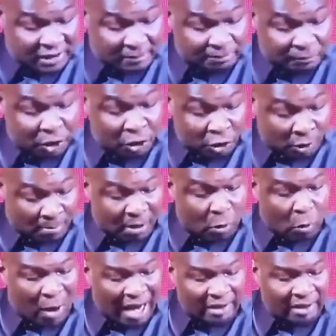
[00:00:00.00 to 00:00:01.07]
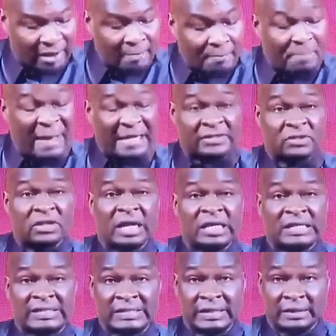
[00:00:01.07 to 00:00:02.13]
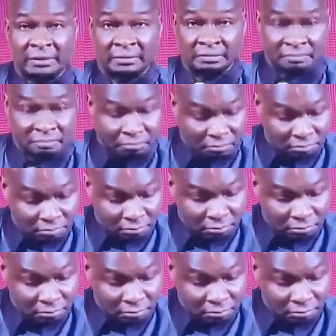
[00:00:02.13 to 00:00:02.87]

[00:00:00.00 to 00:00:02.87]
of sin. Number one, personal sin.